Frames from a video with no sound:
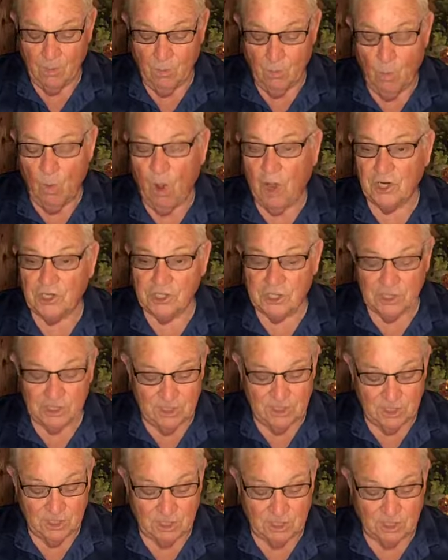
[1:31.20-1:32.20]
washing
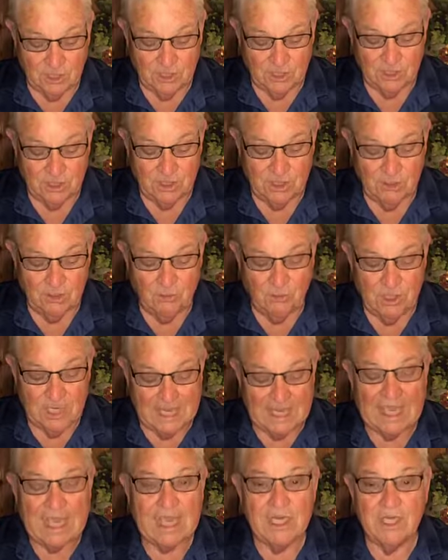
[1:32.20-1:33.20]
dishes,
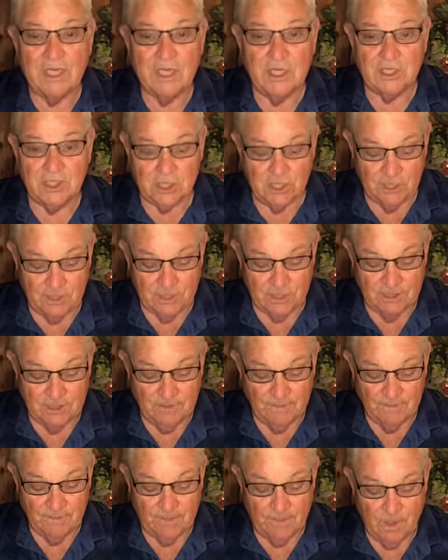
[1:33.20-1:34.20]
digging ditches,
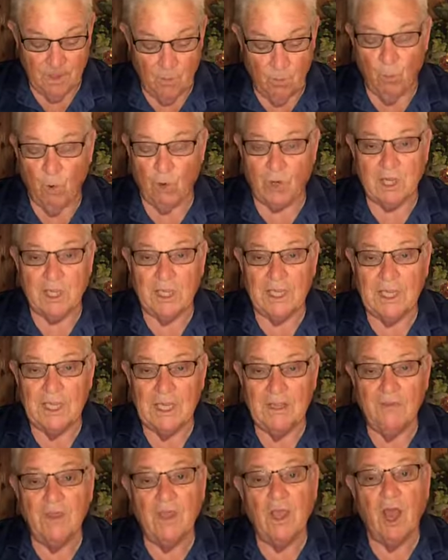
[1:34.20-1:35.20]
working
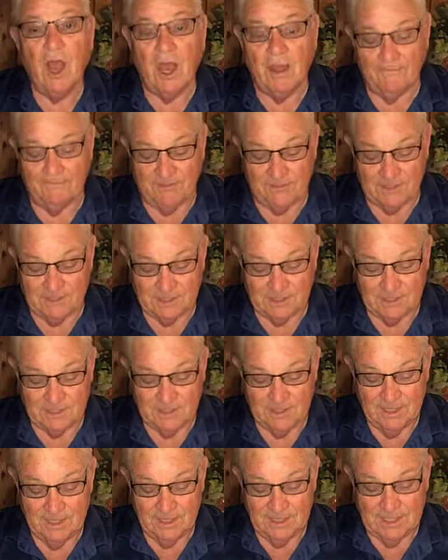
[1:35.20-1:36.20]
in the office,
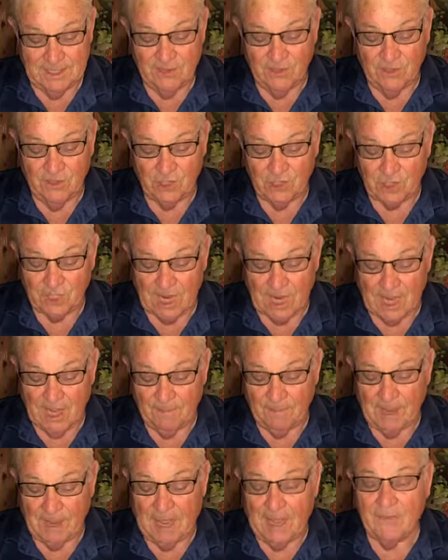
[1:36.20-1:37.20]
in the
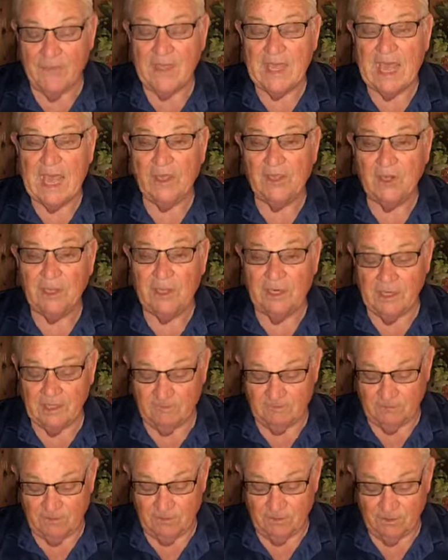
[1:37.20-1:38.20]
shop, on the
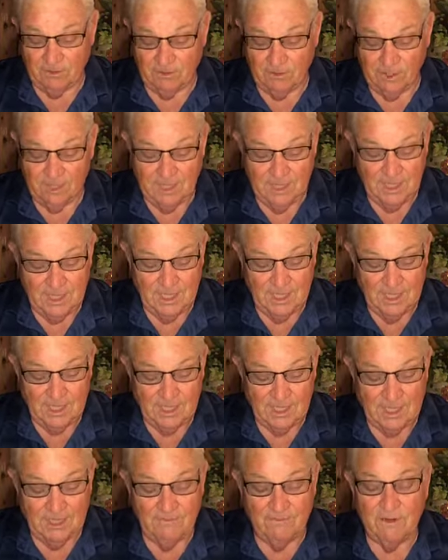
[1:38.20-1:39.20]
athletic field,
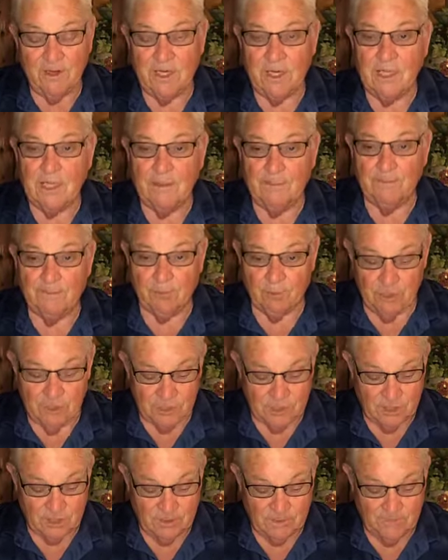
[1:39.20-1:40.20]
even in
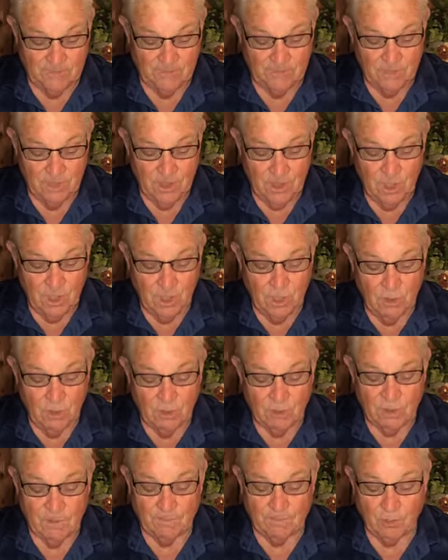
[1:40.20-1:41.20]
prison. You
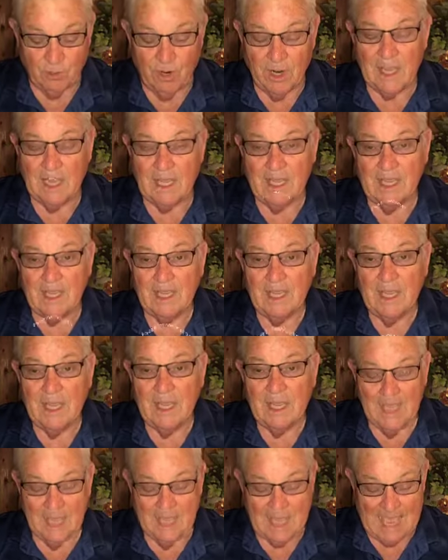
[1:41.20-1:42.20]
can pray
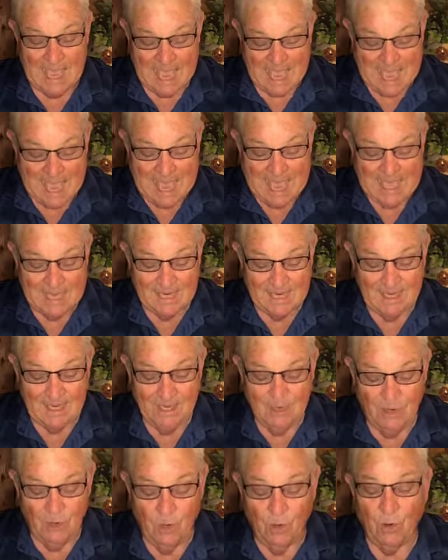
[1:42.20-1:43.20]
and
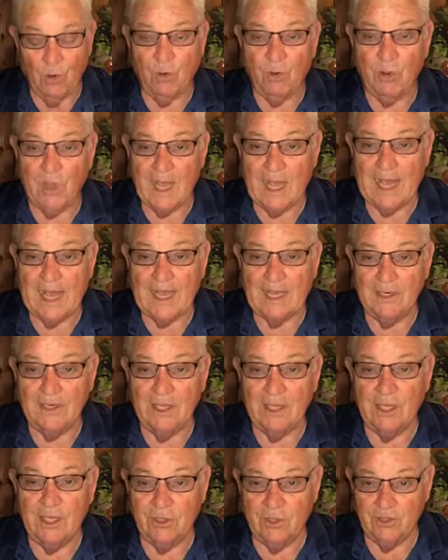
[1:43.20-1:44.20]
know God
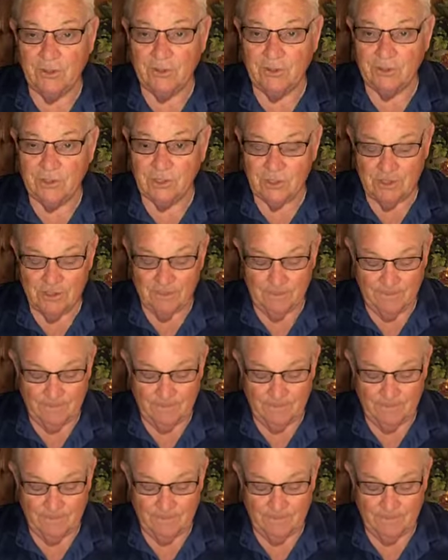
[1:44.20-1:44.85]
hears.